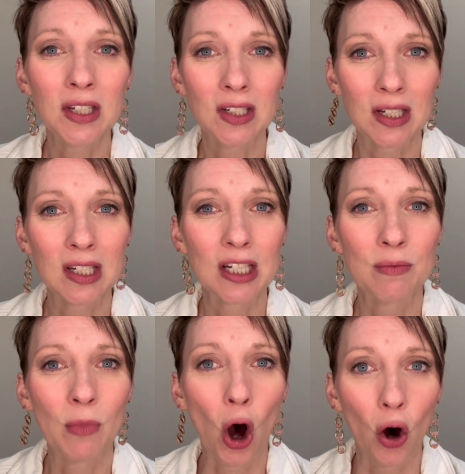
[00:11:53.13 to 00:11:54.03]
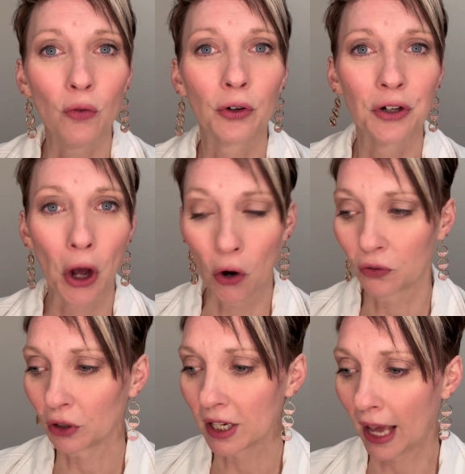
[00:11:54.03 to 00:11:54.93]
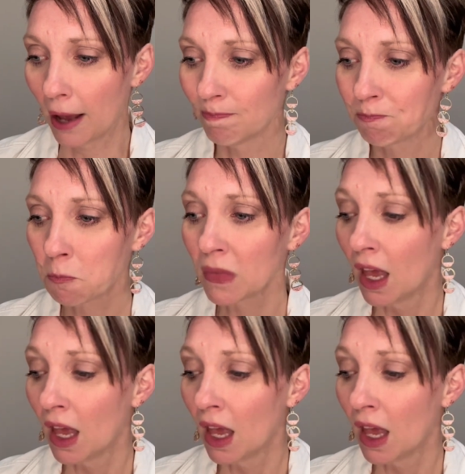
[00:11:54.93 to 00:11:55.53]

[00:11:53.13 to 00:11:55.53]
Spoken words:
system over and over again.